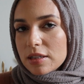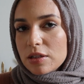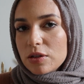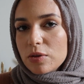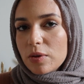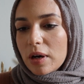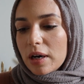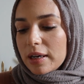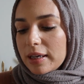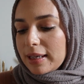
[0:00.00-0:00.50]

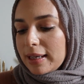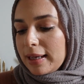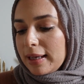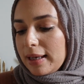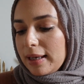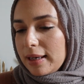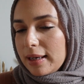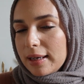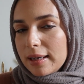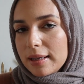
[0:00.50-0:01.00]
you are
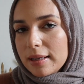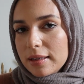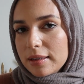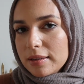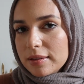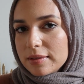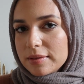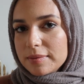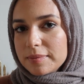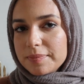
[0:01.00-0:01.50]
gay.
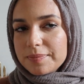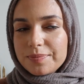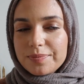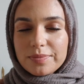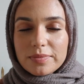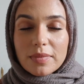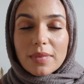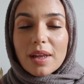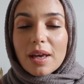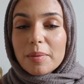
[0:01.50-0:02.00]

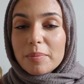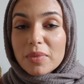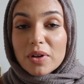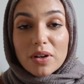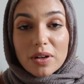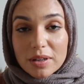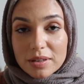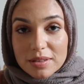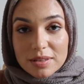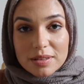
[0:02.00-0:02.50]
I'm
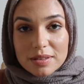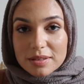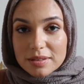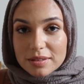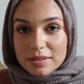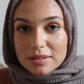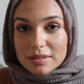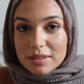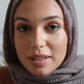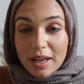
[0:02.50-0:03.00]
not.
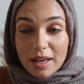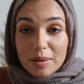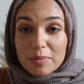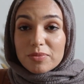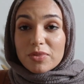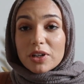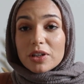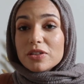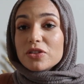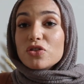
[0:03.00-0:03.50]
I am
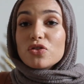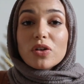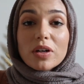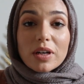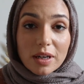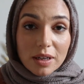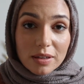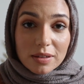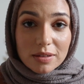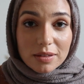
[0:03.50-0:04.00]
very
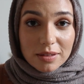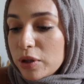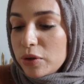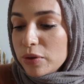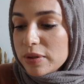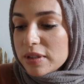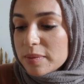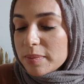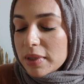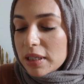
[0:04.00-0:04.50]
straight.
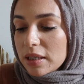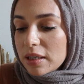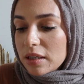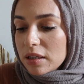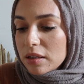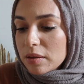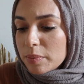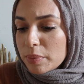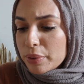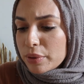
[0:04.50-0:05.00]
Plus me,